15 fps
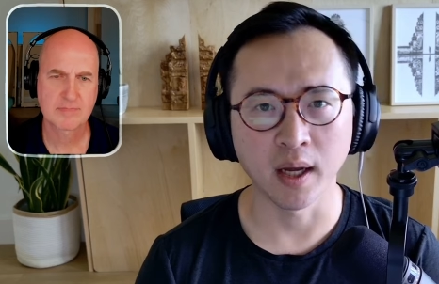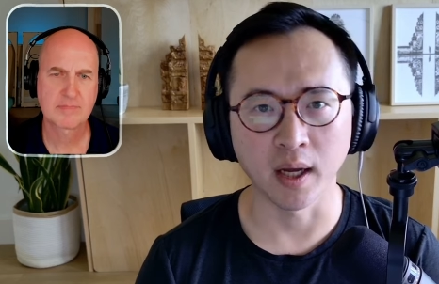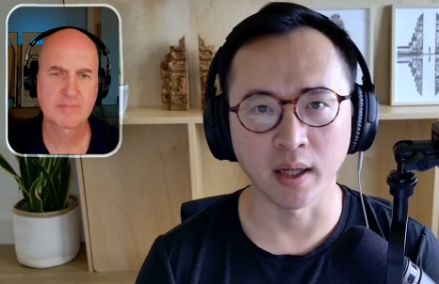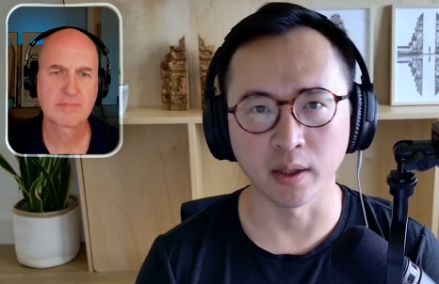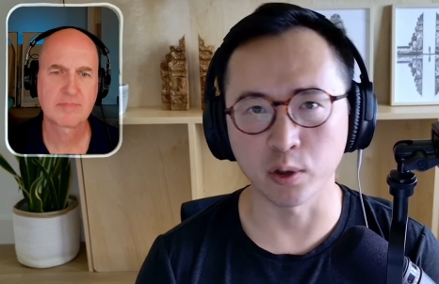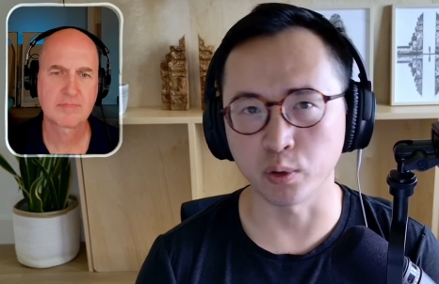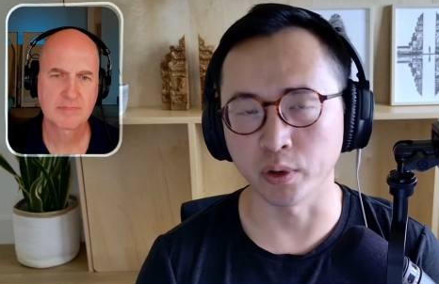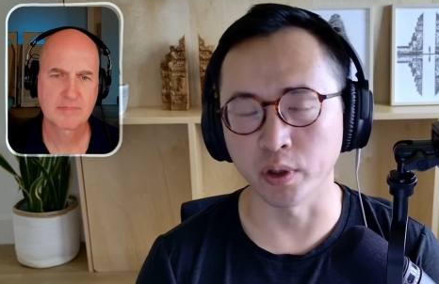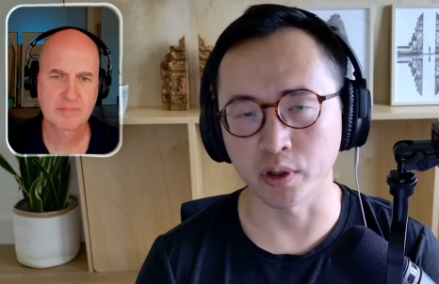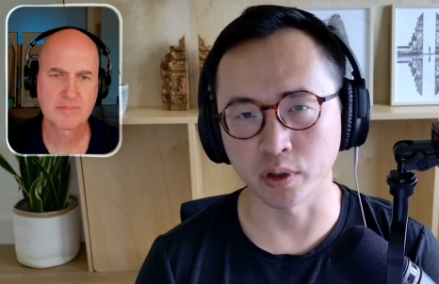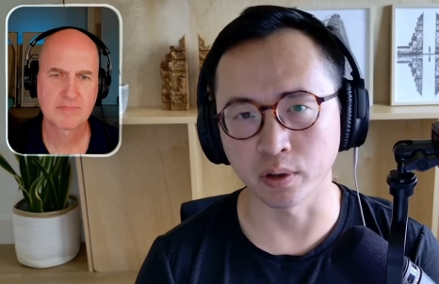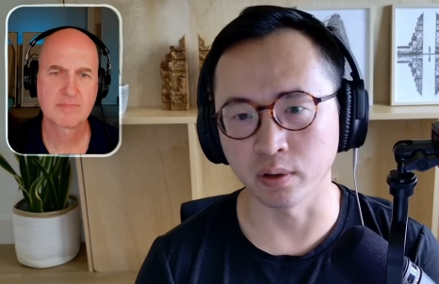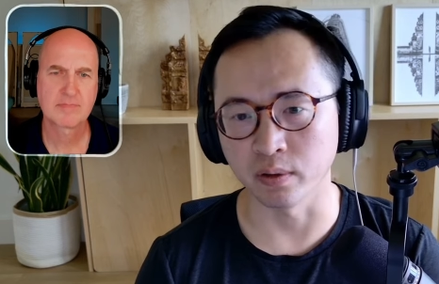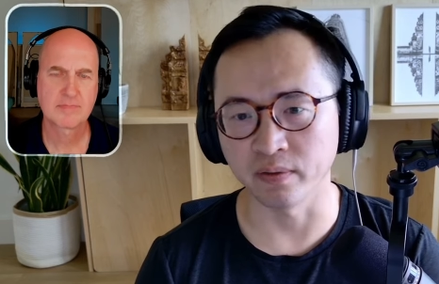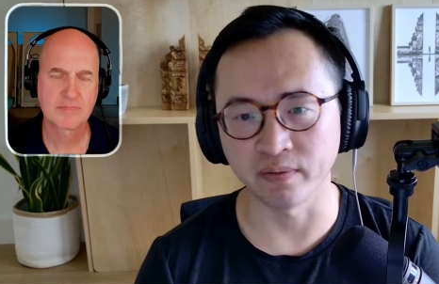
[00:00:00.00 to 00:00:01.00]
Speaker 1: and the
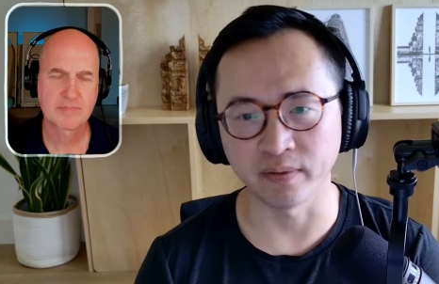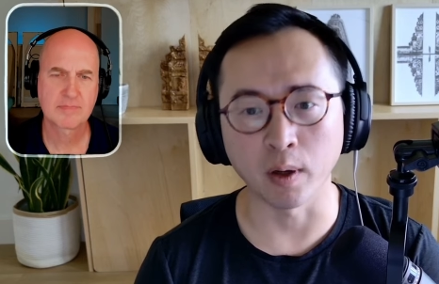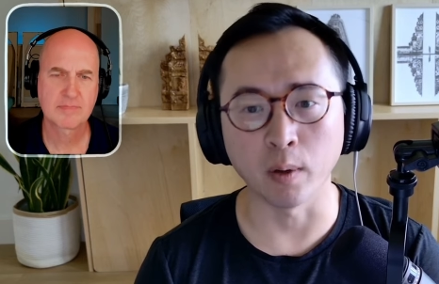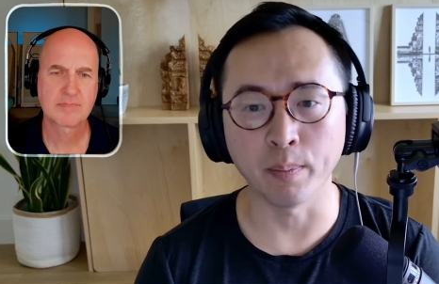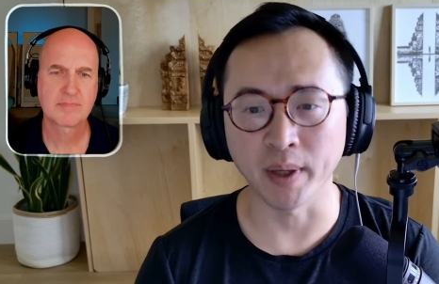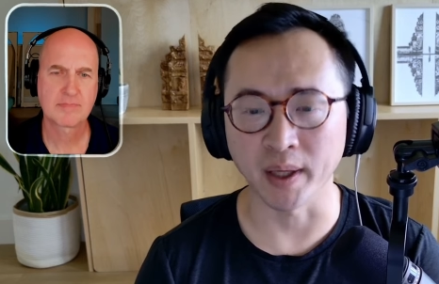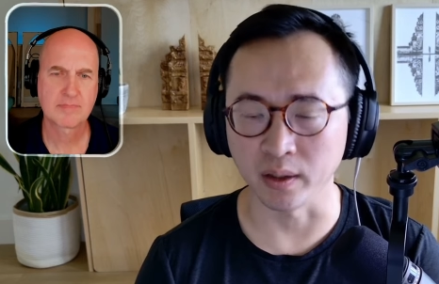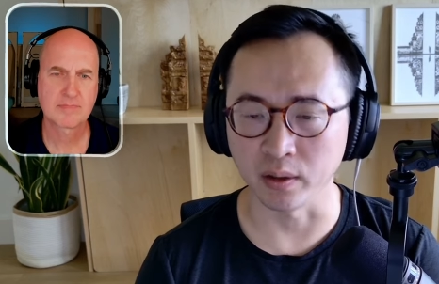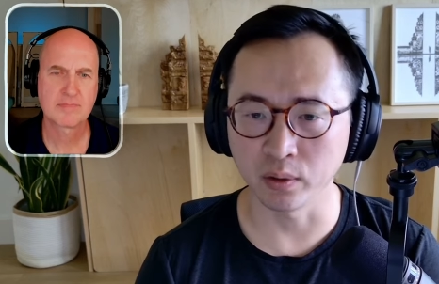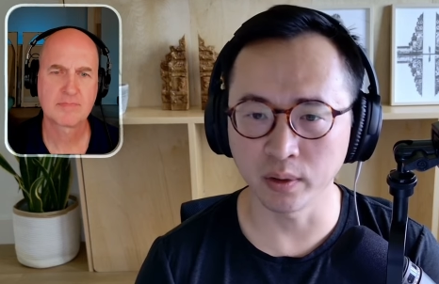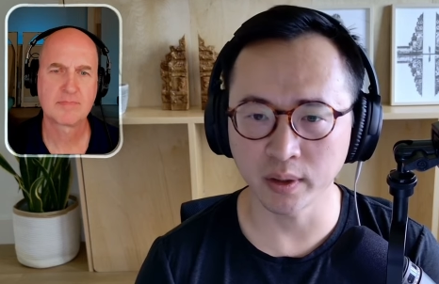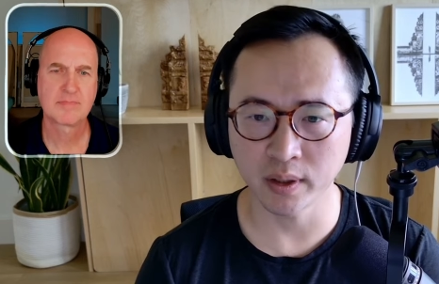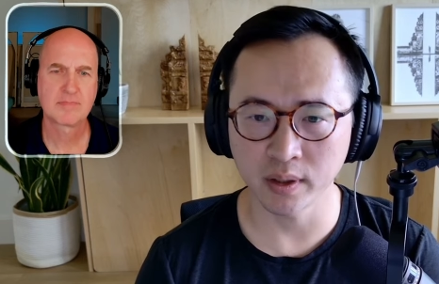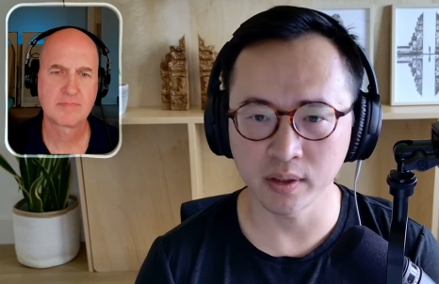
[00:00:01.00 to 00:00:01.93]
traditional felt pen look.